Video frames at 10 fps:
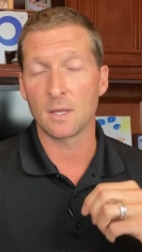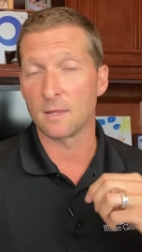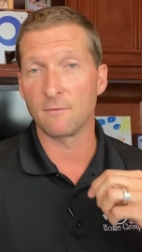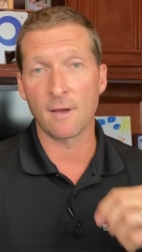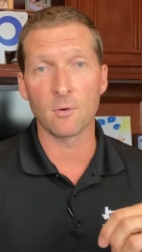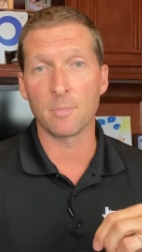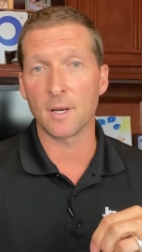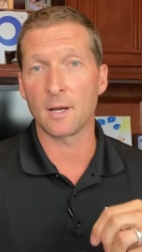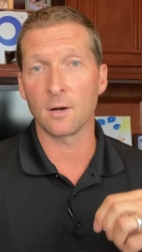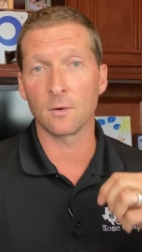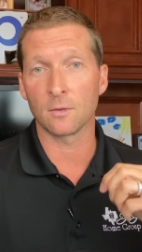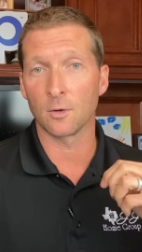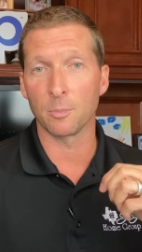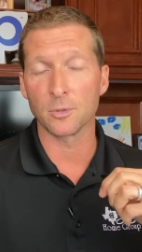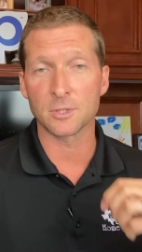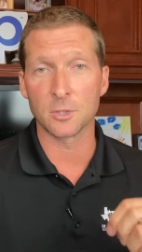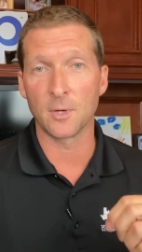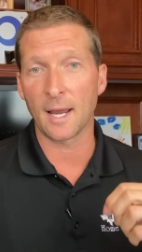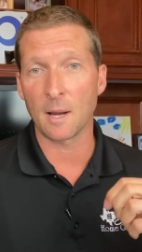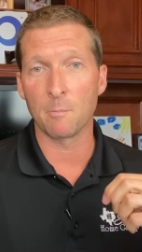They've never been here. They're
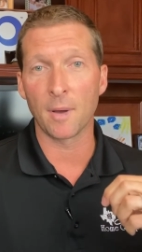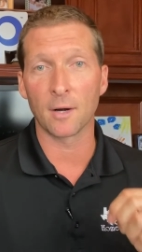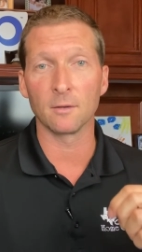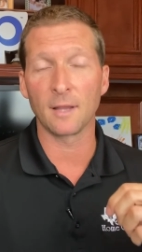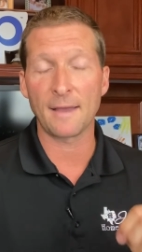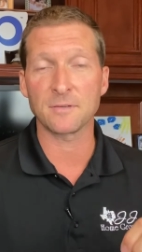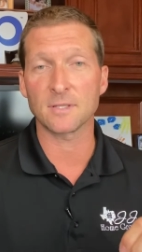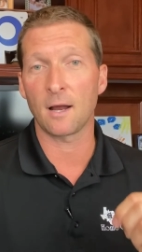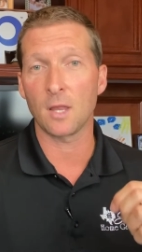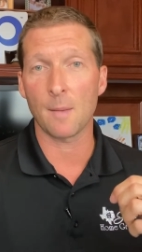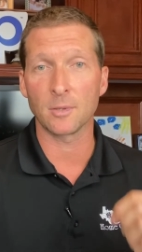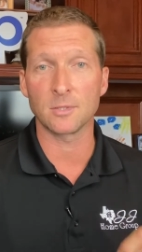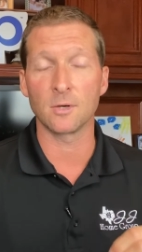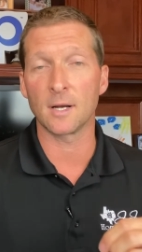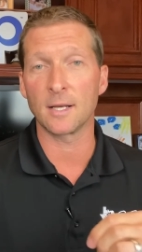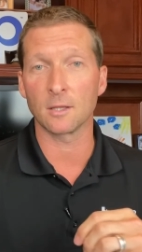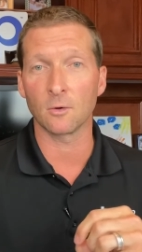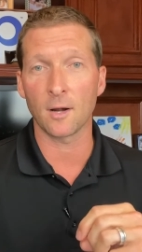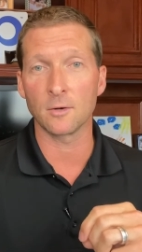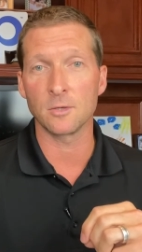pursuing a better lifestyle opportunity in the
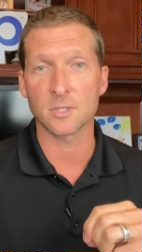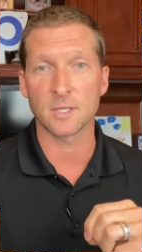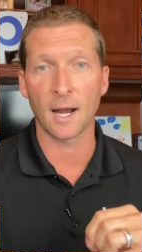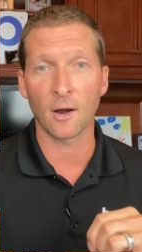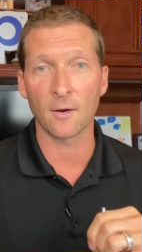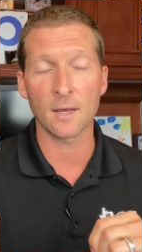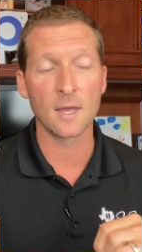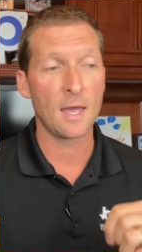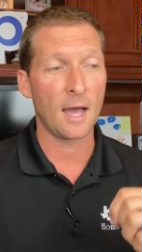greater Houston area.